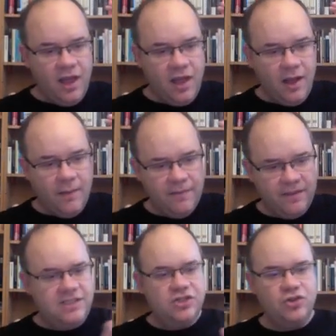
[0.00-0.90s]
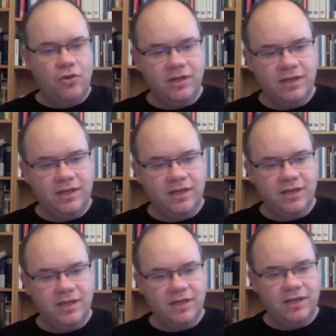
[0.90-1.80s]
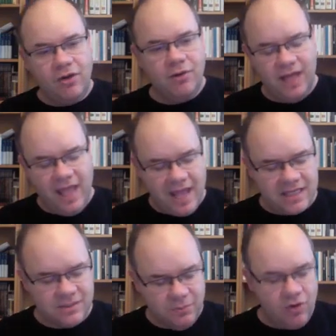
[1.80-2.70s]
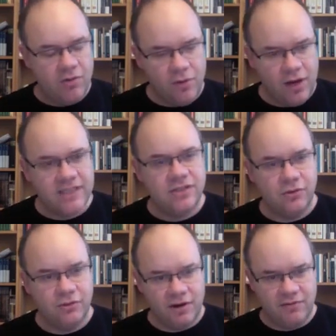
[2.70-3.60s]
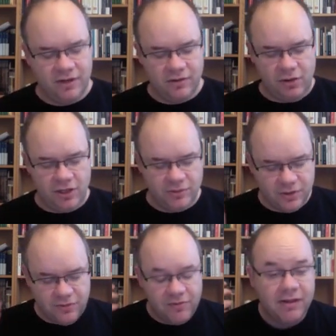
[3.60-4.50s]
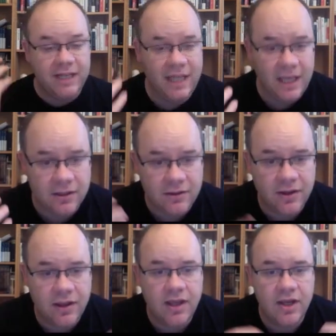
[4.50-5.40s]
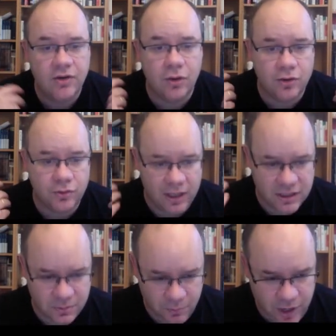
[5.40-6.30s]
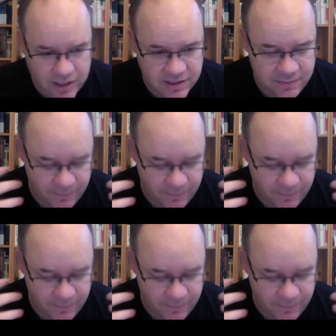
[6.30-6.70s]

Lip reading: This is showing that Wikidata already has more and more lexicographical knowledge, which we will need in order to express